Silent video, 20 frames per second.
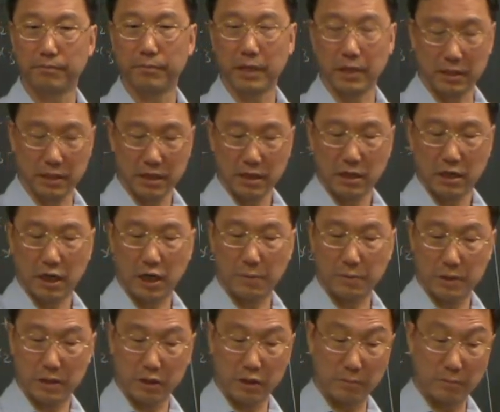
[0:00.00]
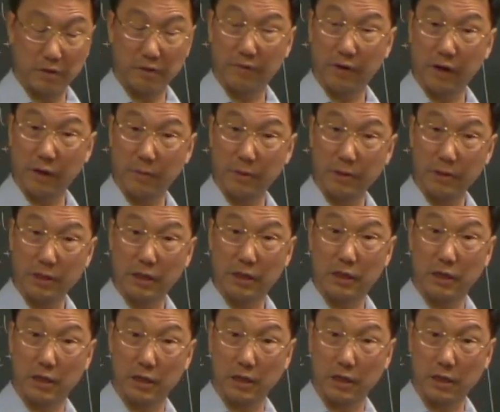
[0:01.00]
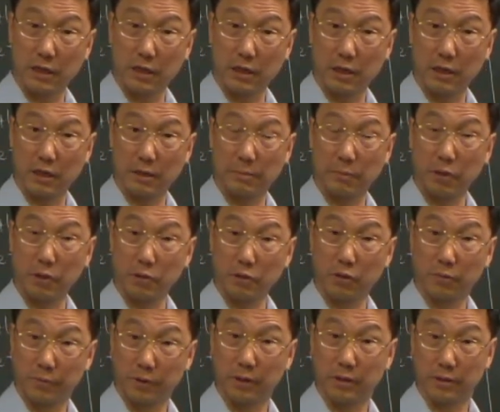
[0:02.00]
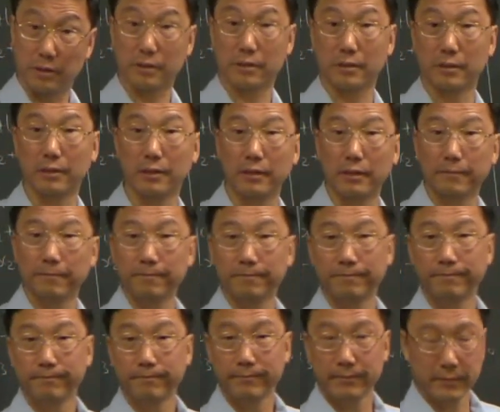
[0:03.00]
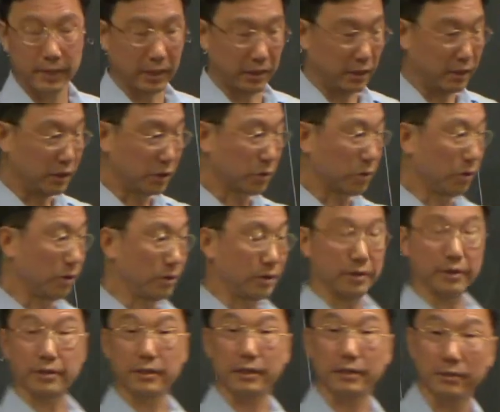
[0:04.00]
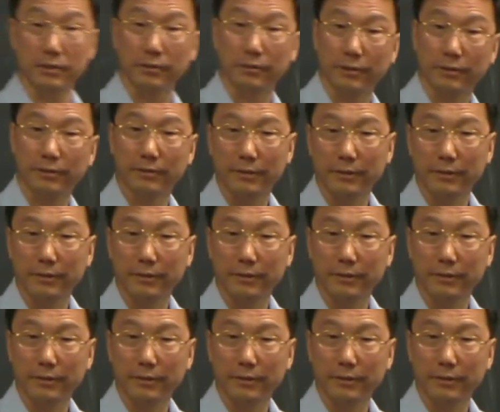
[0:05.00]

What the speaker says: But object number variables and polynomials and inequalities and so on.